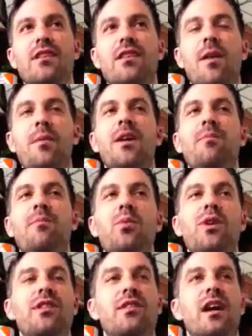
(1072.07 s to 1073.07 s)
coming up
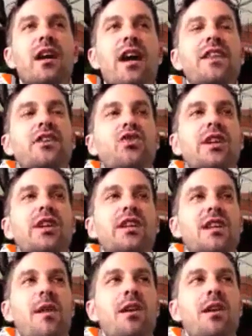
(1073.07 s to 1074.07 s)
with, I think the trick
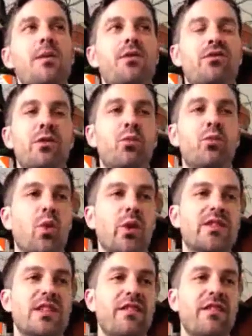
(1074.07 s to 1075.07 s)
is coming up with
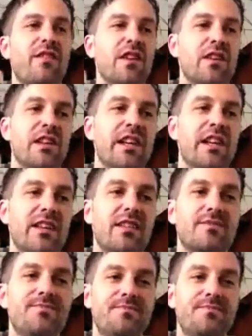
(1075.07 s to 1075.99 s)
rewards that feel like